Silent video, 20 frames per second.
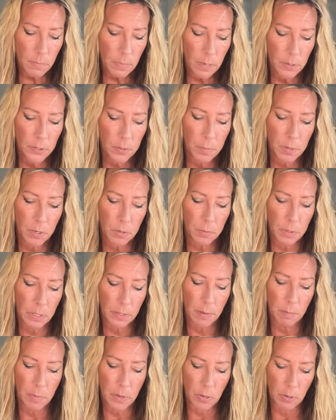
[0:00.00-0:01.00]
It's been a
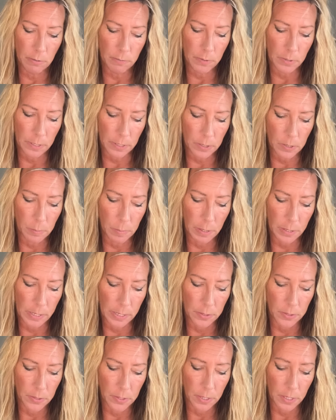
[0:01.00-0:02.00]
really beautiful
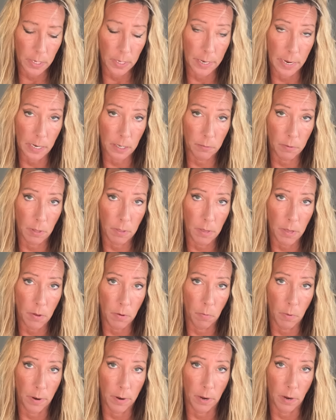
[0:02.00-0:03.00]
experience to connect with you
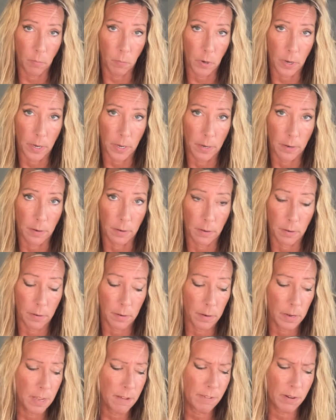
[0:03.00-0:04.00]
one-on-one,
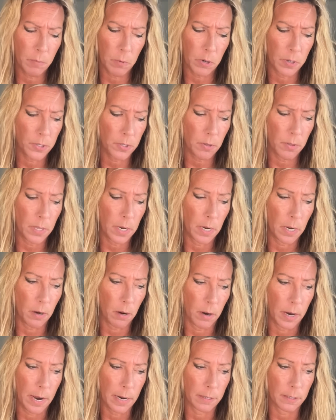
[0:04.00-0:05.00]
even more so than in our
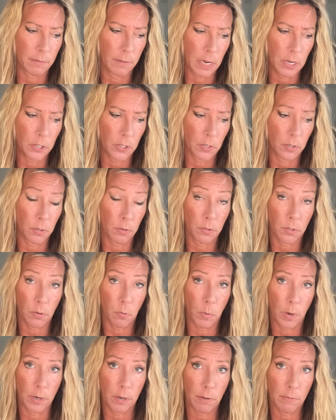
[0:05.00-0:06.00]
activations. Those are
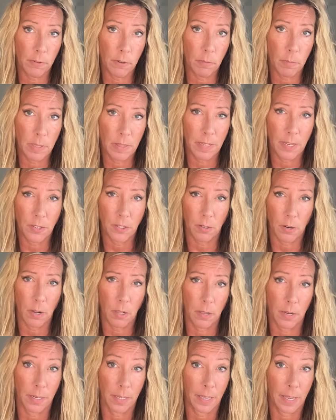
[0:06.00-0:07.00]
wonderful, but these are all
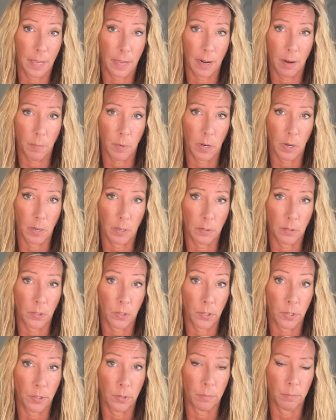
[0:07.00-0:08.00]
on camera on
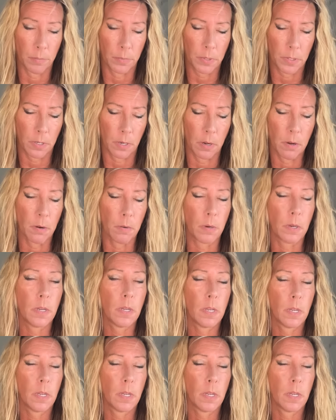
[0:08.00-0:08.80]
Zoom. So